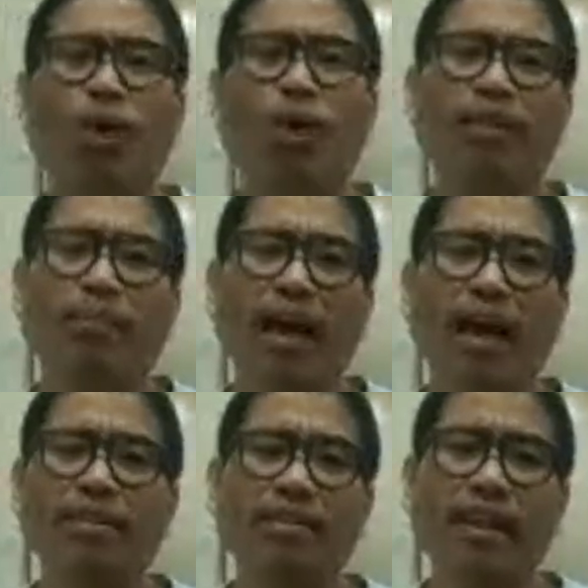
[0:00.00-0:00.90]
white
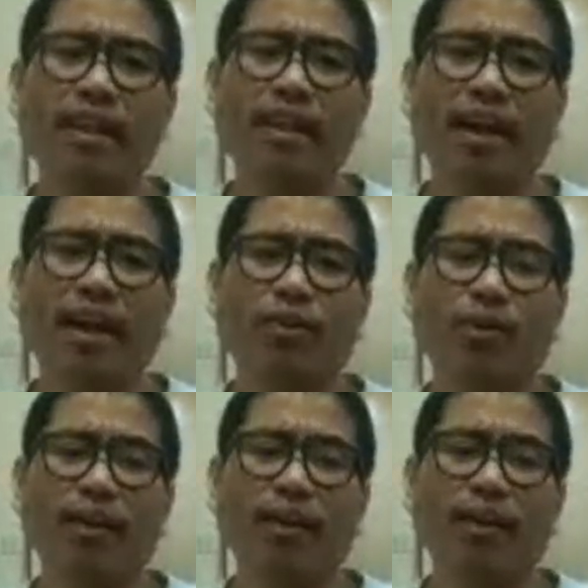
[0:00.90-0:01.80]
blood cells and
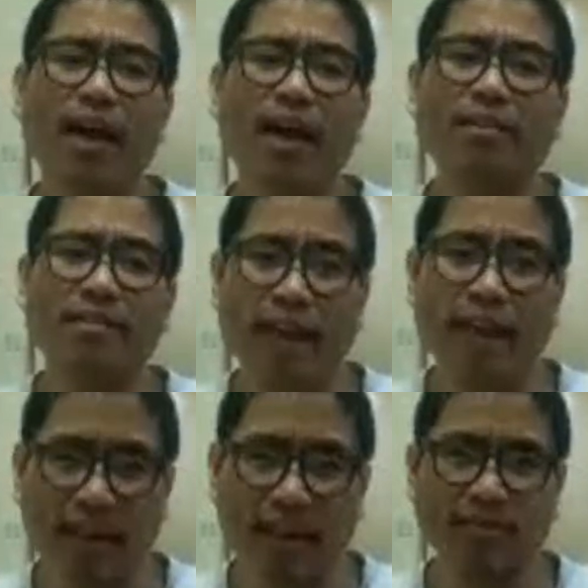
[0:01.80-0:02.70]
red blood
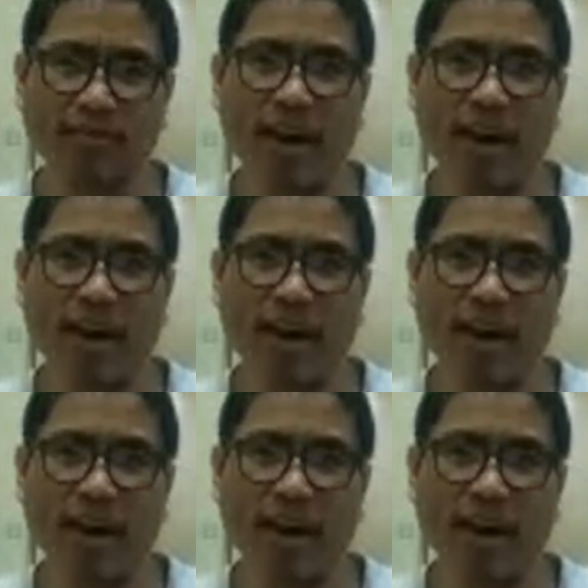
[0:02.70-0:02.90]
cells,